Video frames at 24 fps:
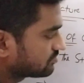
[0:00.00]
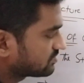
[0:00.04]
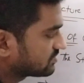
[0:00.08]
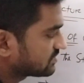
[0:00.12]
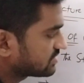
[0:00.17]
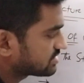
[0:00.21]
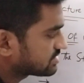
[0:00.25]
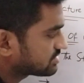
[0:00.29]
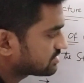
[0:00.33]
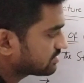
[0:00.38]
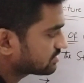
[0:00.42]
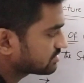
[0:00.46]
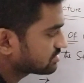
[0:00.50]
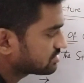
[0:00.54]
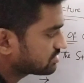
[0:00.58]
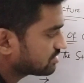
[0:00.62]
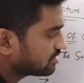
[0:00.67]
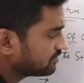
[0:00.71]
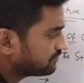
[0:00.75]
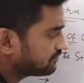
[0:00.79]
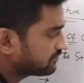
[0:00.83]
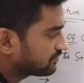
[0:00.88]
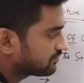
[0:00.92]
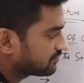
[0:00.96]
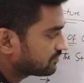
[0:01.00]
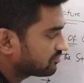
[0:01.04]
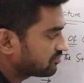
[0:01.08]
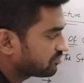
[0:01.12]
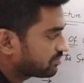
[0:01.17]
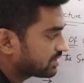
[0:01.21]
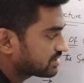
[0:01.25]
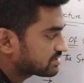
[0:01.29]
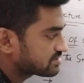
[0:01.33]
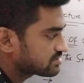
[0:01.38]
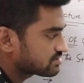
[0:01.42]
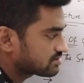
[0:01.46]
The structure of
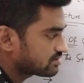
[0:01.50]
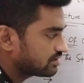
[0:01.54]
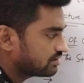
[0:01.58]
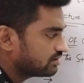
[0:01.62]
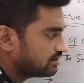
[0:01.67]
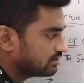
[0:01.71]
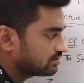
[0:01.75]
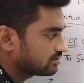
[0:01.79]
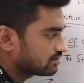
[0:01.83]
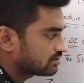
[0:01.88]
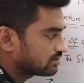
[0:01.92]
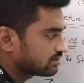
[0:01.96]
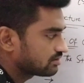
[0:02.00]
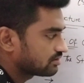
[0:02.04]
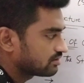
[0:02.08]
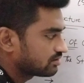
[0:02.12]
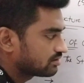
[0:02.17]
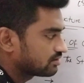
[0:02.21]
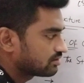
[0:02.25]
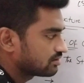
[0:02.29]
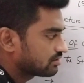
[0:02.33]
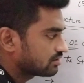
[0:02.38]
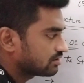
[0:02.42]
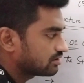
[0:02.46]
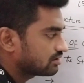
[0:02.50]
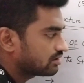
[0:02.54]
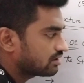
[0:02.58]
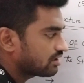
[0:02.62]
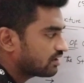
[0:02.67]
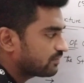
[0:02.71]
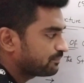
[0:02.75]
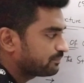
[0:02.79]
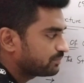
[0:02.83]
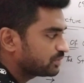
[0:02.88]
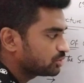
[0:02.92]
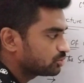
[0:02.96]
personal
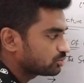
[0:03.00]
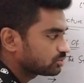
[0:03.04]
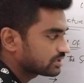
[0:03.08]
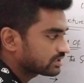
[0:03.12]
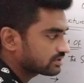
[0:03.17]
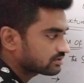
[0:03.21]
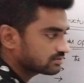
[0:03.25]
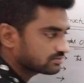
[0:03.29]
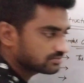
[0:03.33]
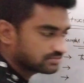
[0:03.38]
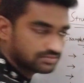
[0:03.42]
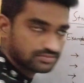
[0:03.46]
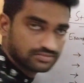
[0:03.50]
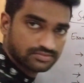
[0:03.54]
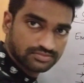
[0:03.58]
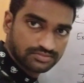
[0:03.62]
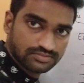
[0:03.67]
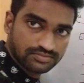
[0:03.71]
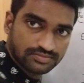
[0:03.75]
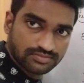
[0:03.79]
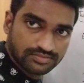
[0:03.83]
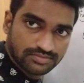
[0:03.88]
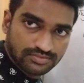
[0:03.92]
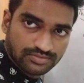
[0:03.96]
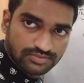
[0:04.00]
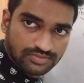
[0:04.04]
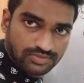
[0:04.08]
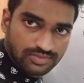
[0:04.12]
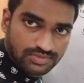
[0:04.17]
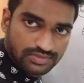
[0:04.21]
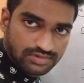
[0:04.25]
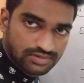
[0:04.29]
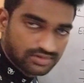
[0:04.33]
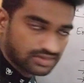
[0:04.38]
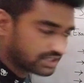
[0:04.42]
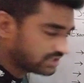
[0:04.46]
computer,
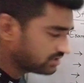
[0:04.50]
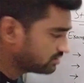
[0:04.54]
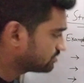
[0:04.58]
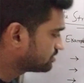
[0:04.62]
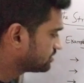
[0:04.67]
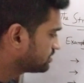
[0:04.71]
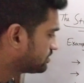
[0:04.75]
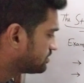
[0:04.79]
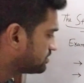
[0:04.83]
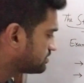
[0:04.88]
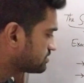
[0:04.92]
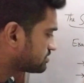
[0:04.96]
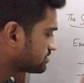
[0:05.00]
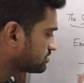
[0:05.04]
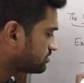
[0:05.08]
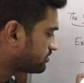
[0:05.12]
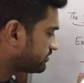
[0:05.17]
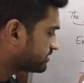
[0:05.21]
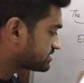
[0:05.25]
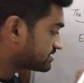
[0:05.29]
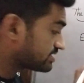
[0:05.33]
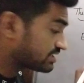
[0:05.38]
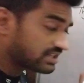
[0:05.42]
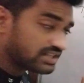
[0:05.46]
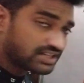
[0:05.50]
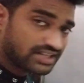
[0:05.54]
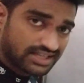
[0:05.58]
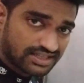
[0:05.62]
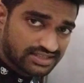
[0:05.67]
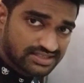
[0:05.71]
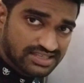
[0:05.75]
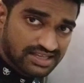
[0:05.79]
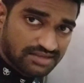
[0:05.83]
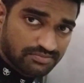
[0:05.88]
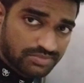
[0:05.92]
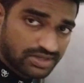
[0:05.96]
right? So our second
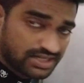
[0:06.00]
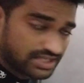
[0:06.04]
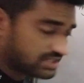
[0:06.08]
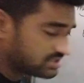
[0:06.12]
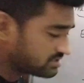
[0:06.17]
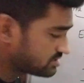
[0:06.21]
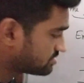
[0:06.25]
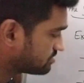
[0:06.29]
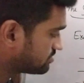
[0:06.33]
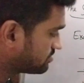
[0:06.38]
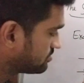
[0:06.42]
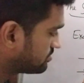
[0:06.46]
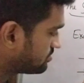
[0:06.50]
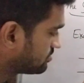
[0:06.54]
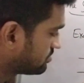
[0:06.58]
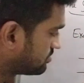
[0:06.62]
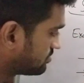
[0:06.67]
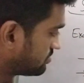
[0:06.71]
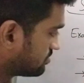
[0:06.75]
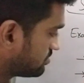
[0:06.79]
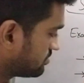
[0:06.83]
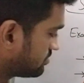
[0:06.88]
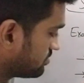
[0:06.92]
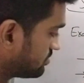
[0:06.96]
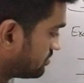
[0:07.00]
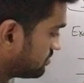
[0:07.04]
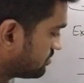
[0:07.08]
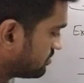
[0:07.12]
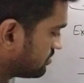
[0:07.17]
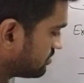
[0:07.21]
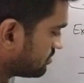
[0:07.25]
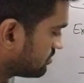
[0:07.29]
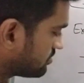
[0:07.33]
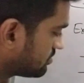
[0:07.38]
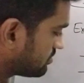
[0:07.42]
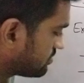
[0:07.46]
example is
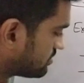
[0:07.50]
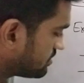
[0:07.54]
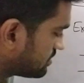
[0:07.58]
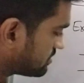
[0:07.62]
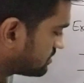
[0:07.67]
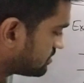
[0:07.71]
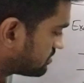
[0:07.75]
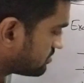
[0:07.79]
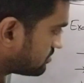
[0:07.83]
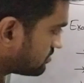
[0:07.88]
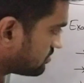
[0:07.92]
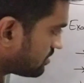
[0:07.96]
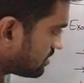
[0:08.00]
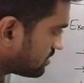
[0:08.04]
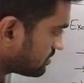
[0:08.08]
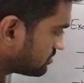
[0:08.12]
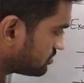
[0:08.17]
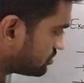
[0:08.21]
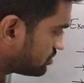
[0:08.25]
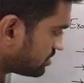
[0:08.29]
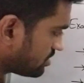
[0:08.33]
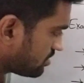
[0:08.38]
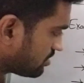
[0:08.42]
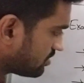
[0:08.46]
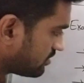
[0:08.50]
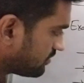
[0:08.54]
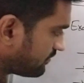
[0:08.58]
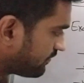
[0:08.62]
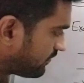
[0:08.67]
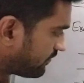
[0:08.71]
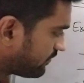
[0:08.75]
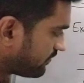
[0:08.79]
the structure of